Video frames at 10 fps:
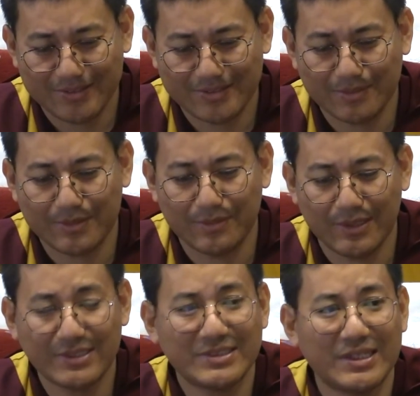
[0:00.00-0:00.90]
sometimes
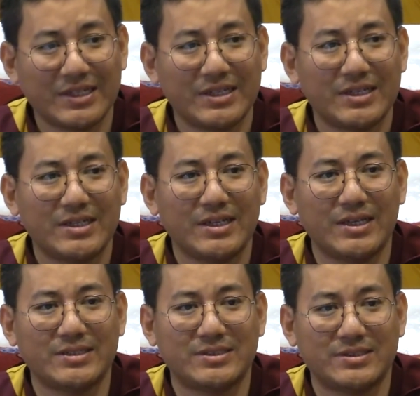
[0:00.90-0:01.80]
listening
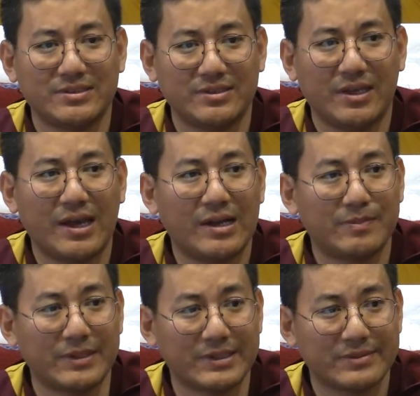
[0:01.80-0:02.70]
is
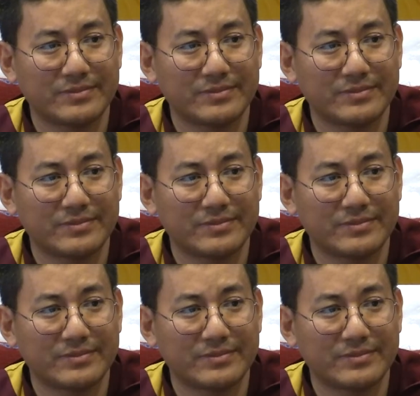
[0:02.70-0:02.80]
helping.